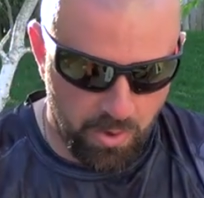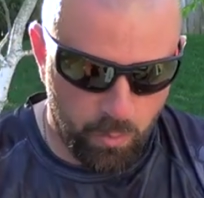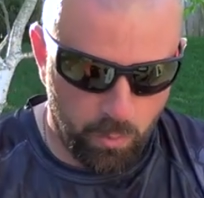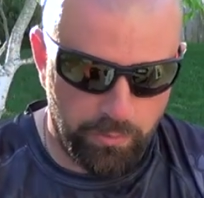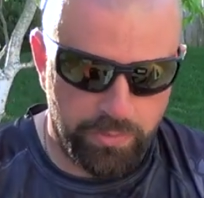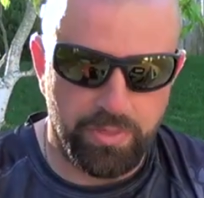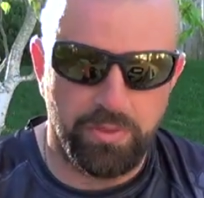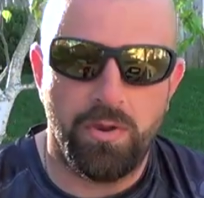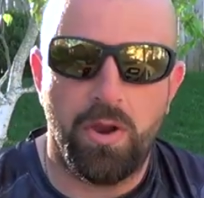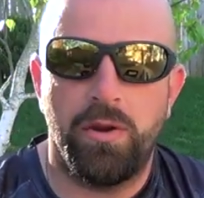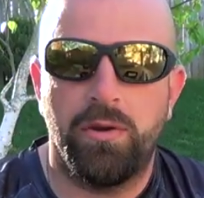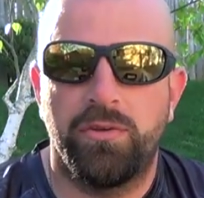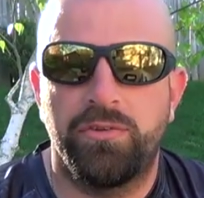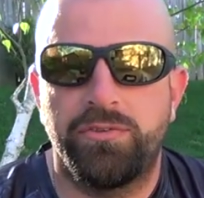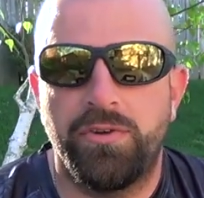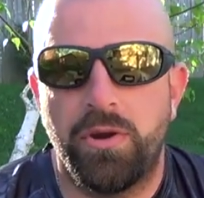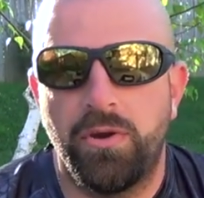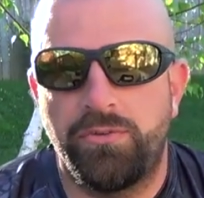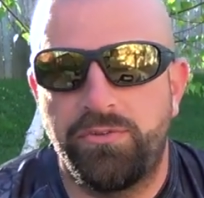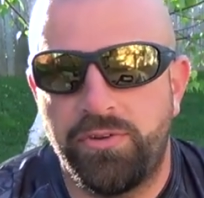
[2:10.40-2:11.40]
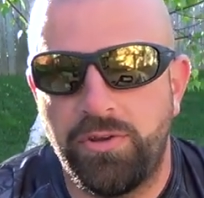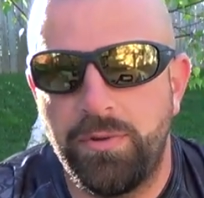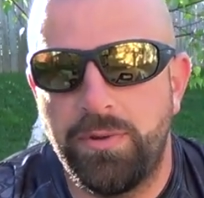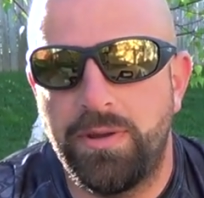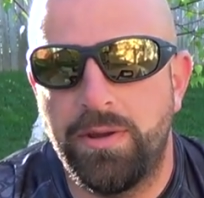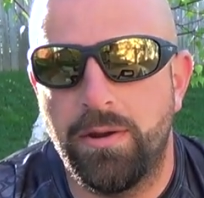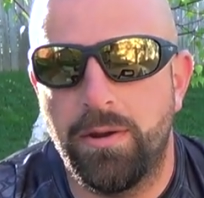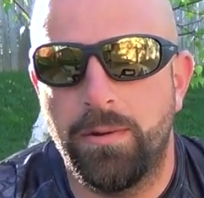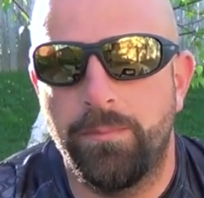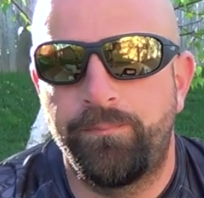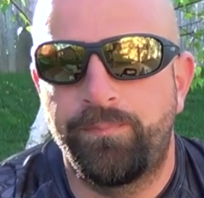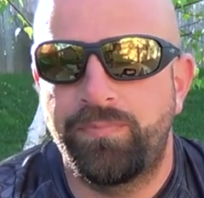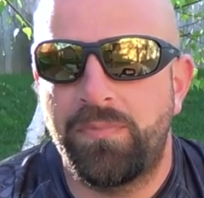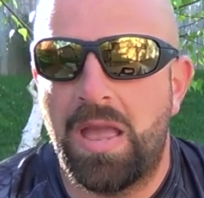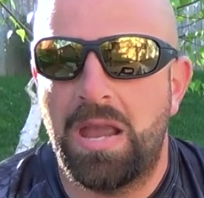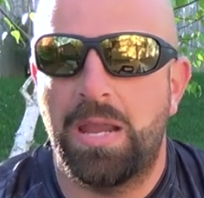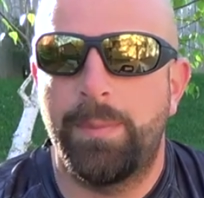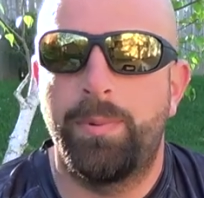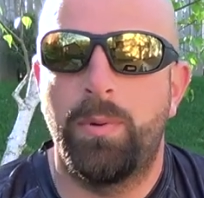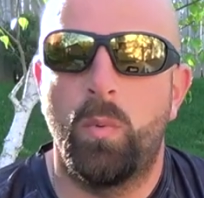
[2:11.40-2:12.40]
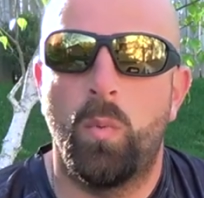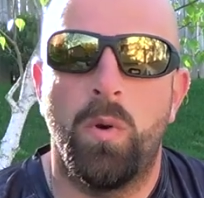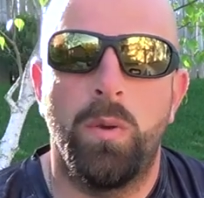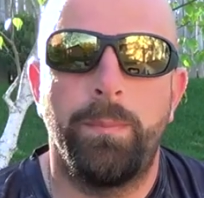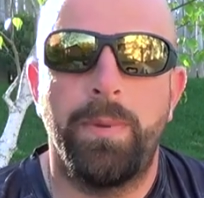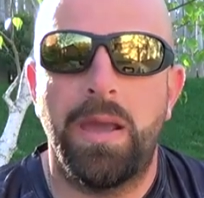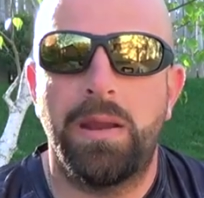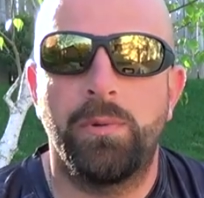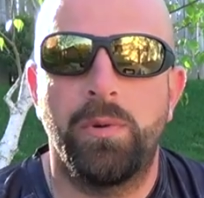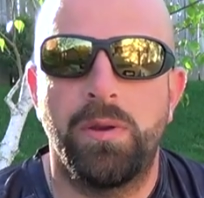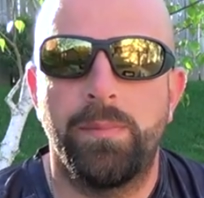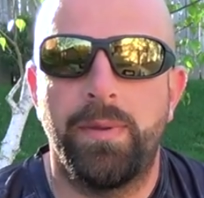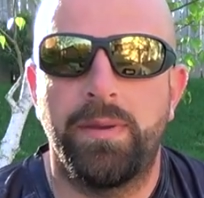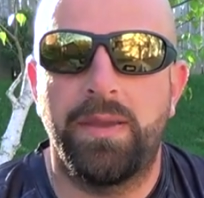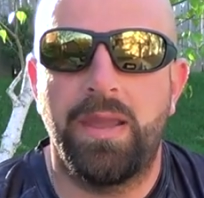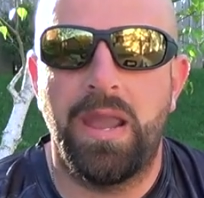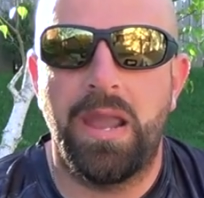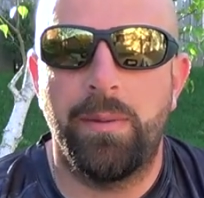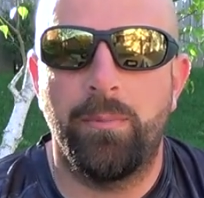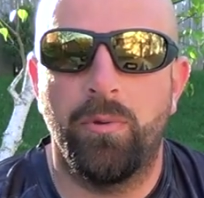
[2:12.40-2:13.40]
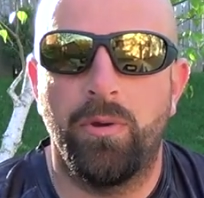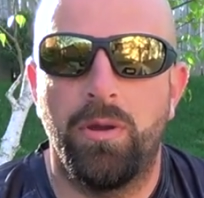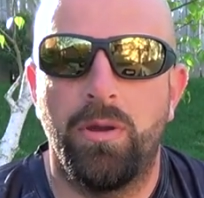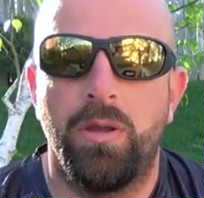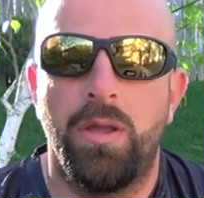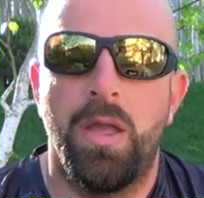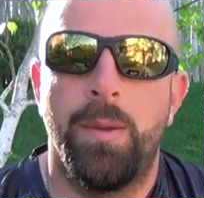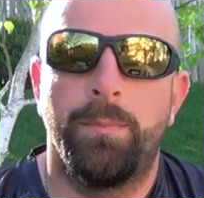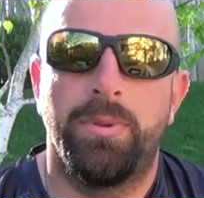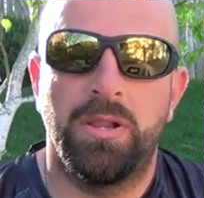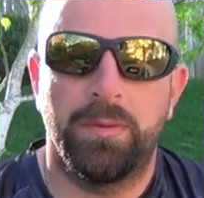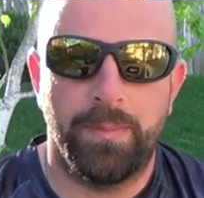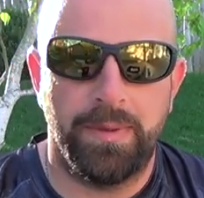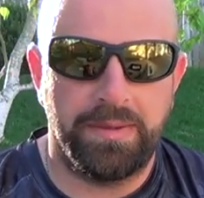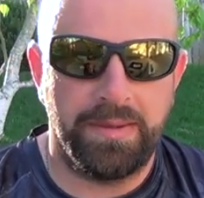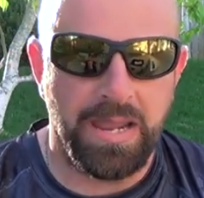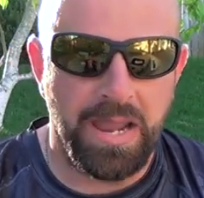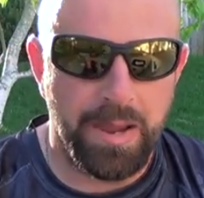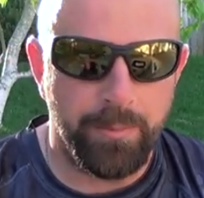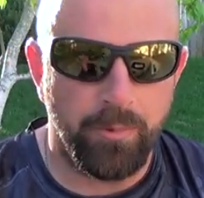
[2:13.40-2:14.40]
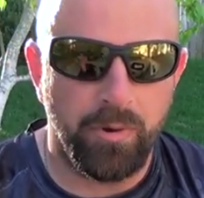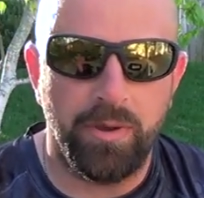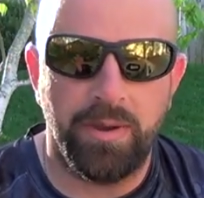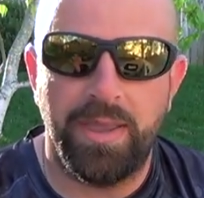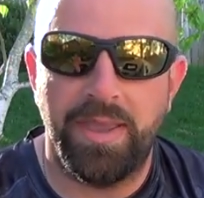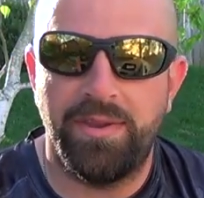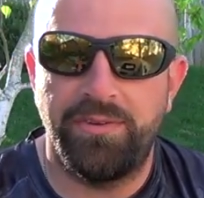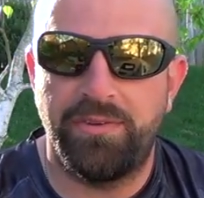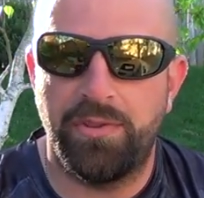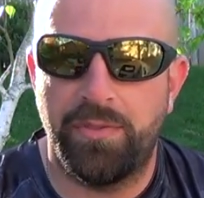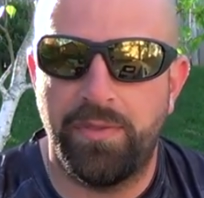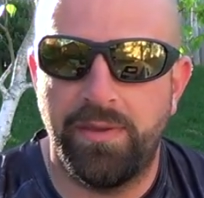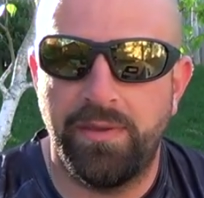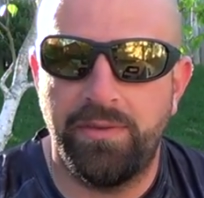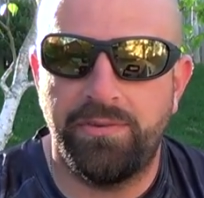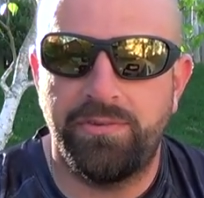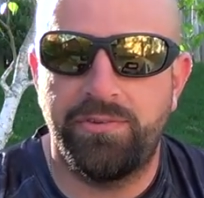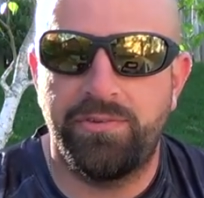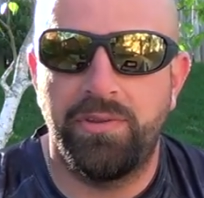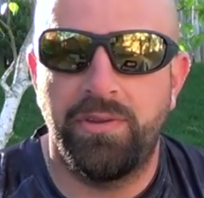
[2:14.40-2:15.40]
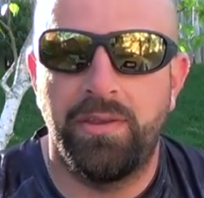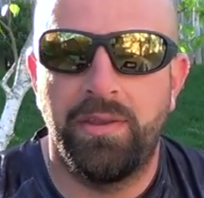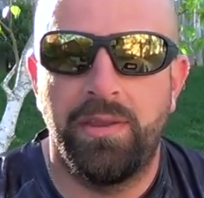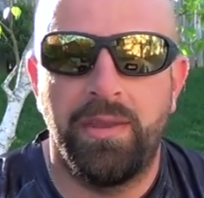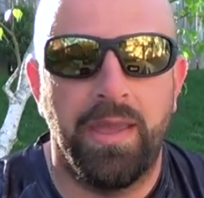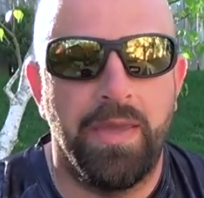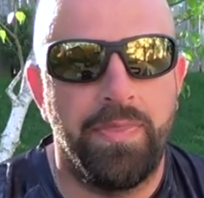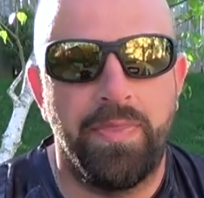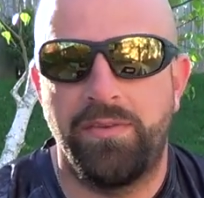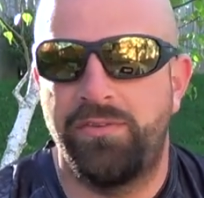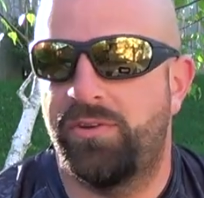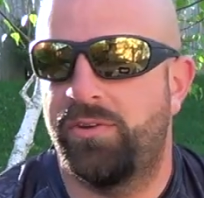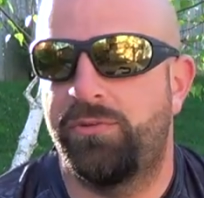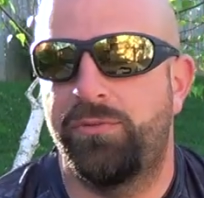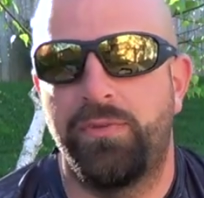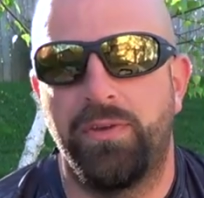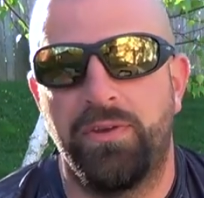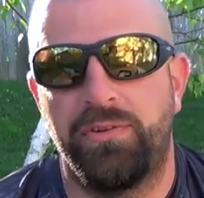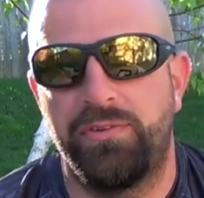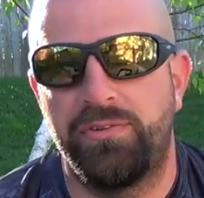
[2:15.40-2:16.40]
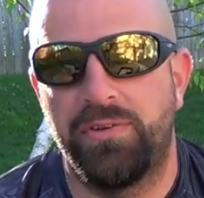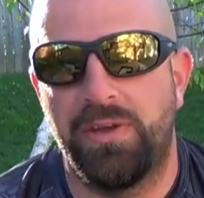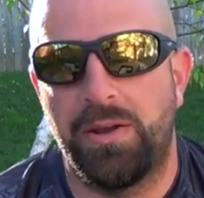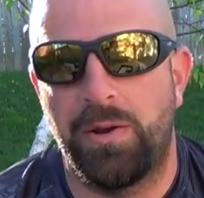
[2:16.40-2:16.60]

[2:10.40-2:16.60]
With the Nautic Star 2 here, I can put one battery in my camera, plug my camera into this, and then just fish.